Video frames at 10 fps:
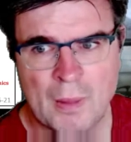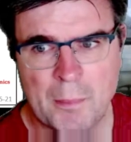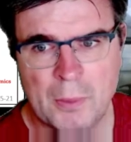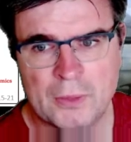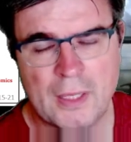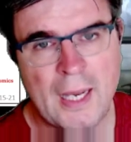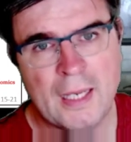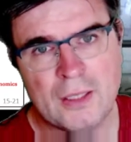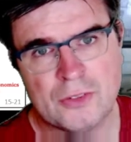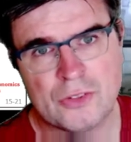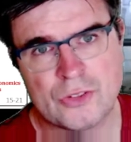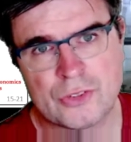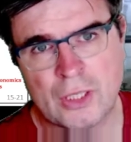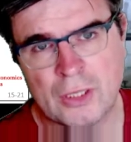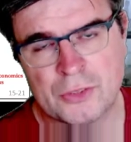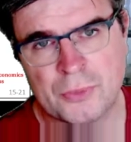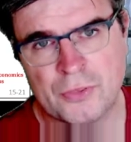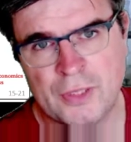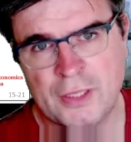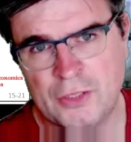but Alice starts with an
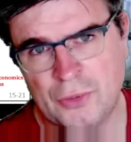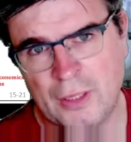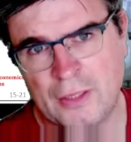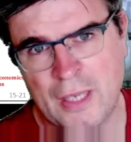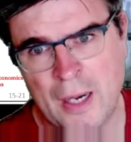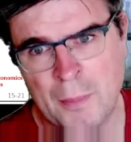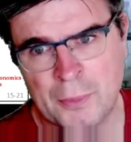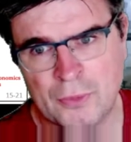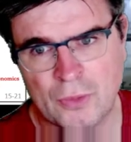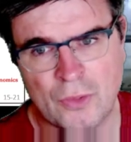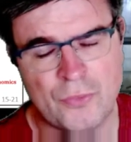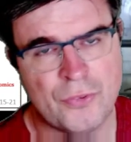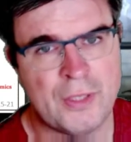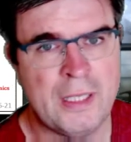initial endowment of 3